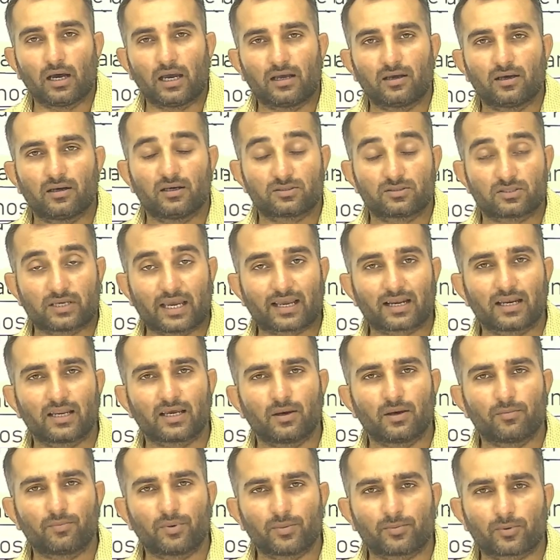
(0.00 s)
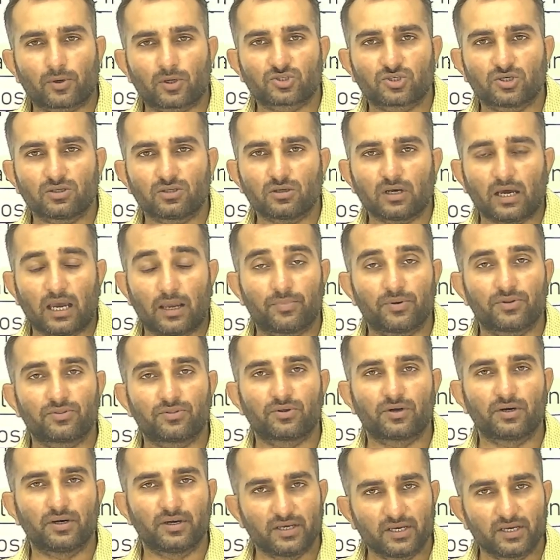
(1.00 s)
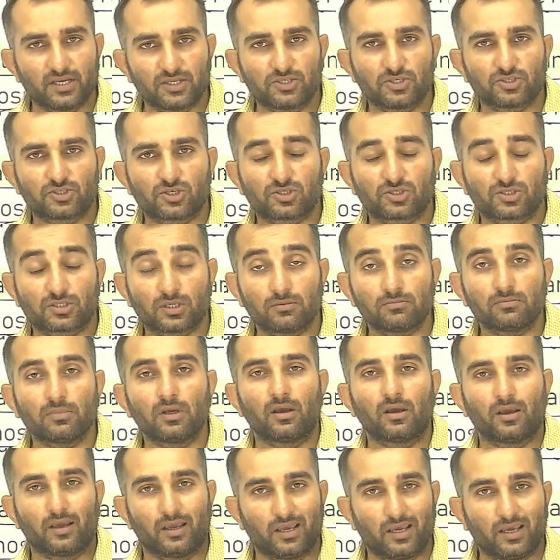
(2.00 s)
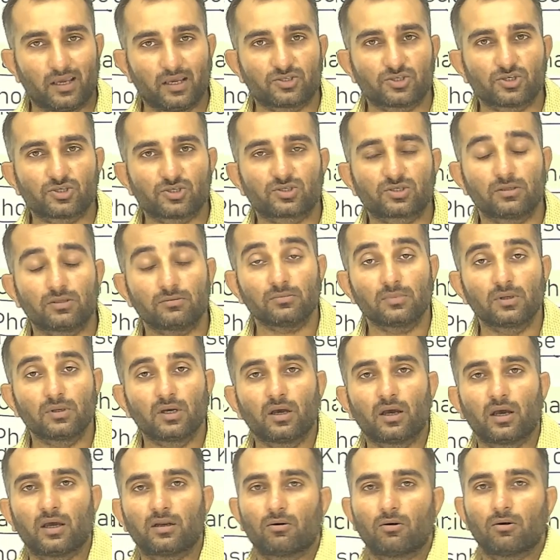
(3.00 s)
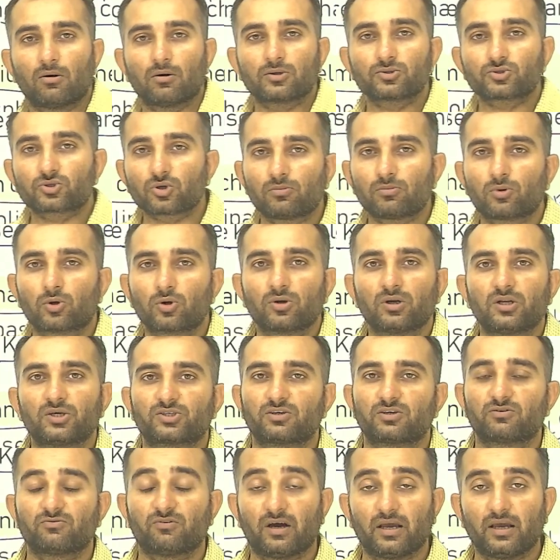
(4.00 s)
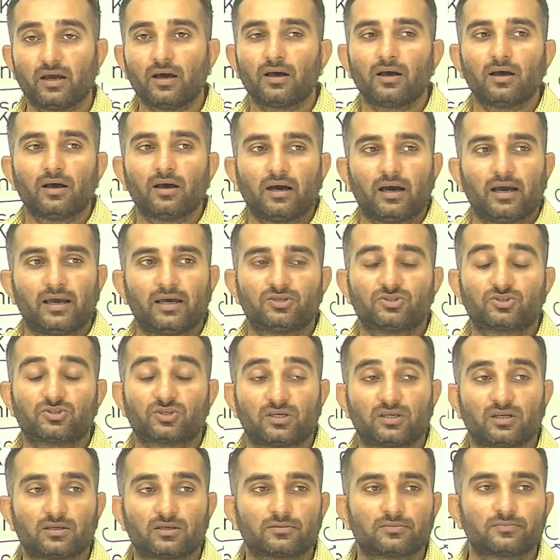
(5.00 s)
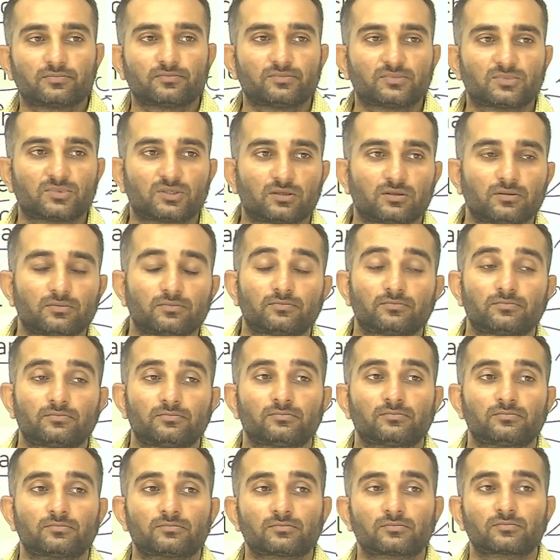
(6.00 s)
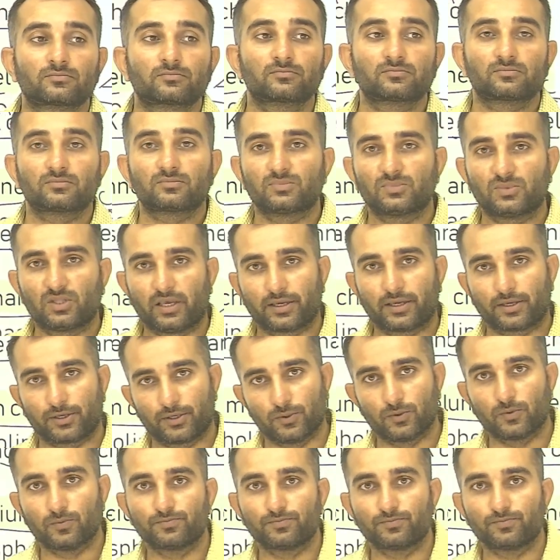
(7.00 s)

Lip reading: cyclic AMP production, IP3 DAG system, AA system, and also modulation via ion channels. Sir, thank you.